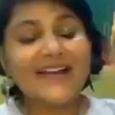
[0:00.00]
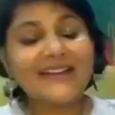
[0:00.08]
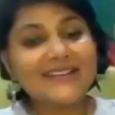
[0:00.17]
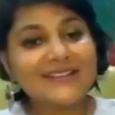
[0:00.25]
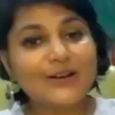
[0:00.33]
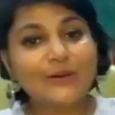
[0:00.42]

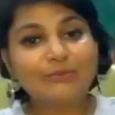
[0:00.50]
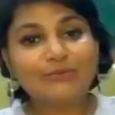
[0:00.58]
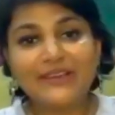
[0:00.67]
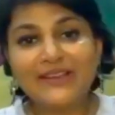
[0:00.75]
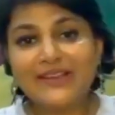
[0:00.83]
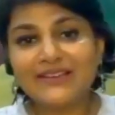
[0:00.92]
can
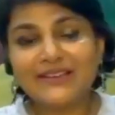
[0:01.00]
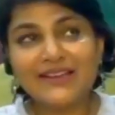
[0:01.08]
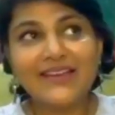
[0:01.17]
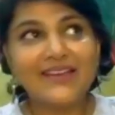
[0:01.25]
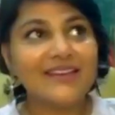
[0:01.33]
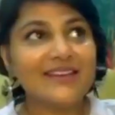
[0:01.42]

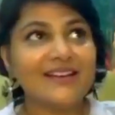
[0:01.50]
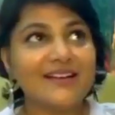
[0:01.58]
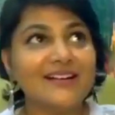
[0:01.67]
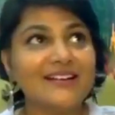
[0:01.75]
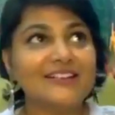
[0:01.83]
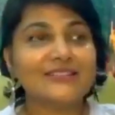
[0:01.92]
completely
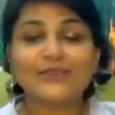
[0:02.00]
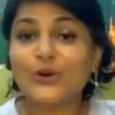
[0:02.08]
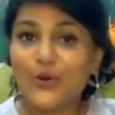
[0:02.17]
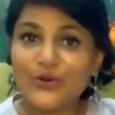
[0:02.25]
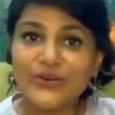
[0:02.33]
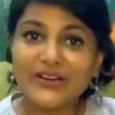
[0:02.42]

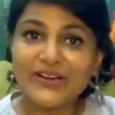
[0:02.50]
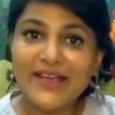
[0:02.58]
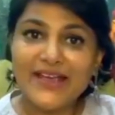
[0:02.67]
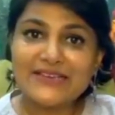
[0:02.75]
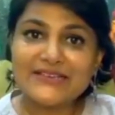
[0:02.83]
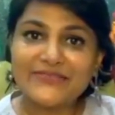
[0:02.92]

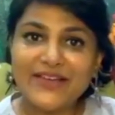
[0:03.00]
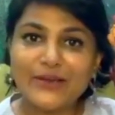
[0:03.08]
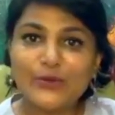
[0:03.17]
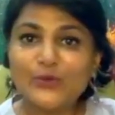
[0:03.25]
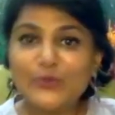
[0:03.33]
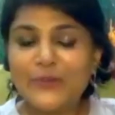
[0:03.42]
correlate if I
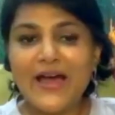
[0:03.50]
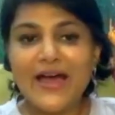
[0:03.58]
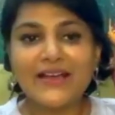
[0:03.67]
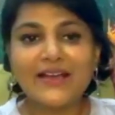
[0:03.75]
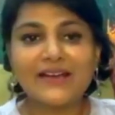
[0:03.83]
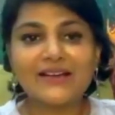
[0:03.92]
look
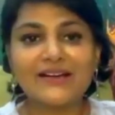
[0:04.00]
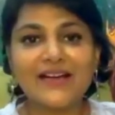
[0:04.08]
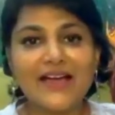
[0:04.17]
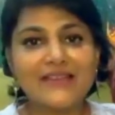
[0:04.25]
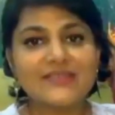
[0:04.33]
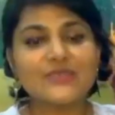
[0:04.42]
back
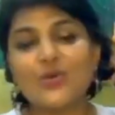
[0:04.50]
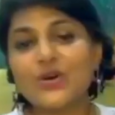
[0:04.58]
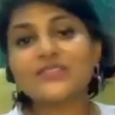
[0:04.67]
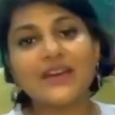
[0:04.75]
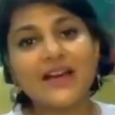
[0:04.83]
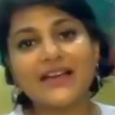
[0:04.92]
at
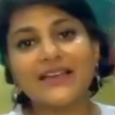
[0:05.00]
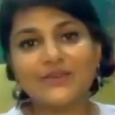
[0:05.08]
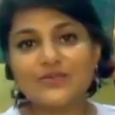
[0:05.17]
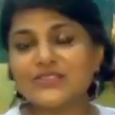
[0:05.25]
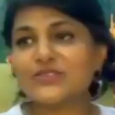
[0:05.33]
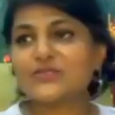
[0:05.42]
what I
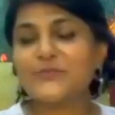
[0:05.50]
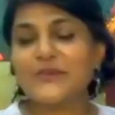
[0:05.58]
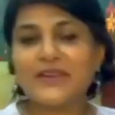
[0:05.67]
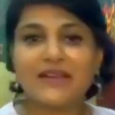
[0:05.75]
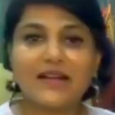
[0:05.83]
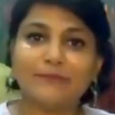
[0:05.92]
used to
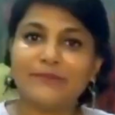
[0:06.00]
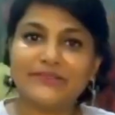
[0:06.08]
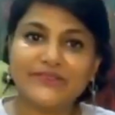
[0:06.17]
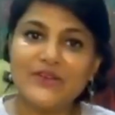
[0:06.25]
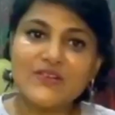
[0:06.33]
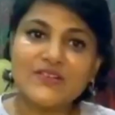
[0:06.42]
be a couple
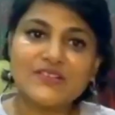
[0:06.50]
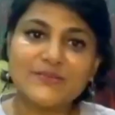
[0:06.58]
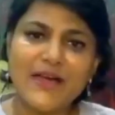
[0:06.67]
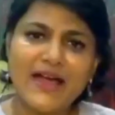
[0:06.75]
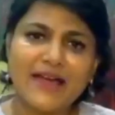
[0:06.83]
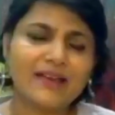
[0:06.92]
of years
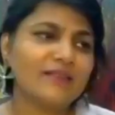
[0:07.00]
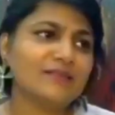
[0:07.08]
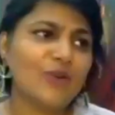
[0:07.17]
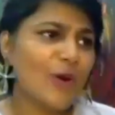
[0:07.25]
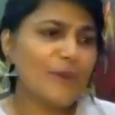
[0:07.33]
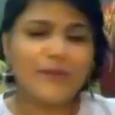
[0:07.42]
back,
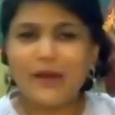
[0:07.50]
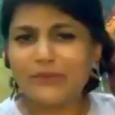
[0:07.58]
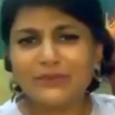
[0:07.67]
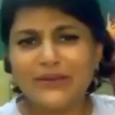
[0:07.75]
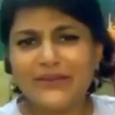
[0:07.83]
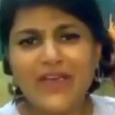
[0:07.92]
or
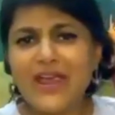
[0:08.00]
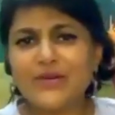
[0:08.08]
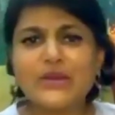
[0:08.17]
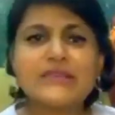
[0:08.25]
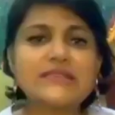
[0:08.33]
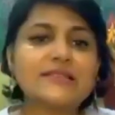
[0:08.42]
probably very
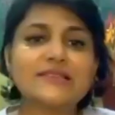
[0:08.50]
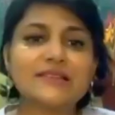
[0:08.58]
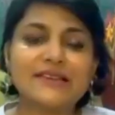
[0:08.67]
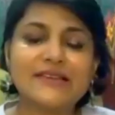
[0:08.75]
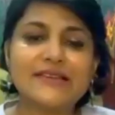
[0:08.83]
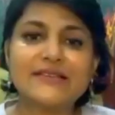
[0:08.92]

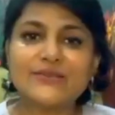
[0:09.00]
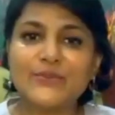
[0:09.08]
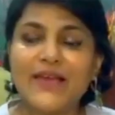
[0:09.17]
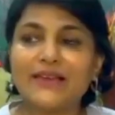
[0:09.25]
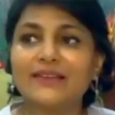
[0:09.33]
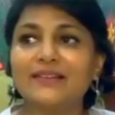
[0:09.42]
recently as
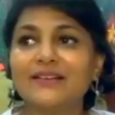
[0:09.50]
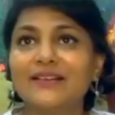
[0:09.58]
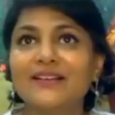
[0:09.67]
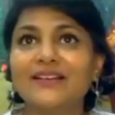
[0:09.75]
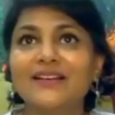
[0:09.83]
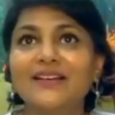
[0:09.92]
well.
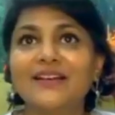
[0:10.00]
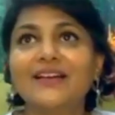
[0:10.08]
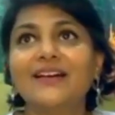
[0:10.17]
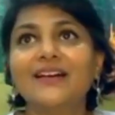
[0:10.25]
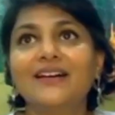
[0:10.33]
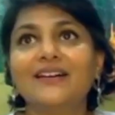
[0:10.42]

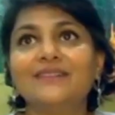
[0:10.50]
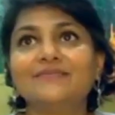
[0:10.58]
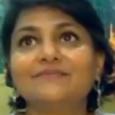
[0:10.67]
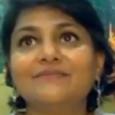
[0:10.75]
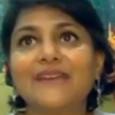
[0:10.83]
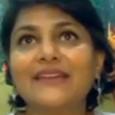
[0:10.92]

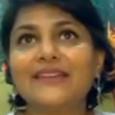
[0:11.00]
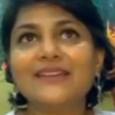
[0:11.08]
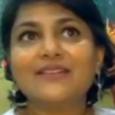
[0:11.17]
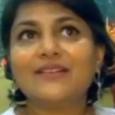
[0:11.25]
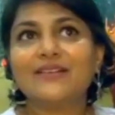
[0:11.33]
I think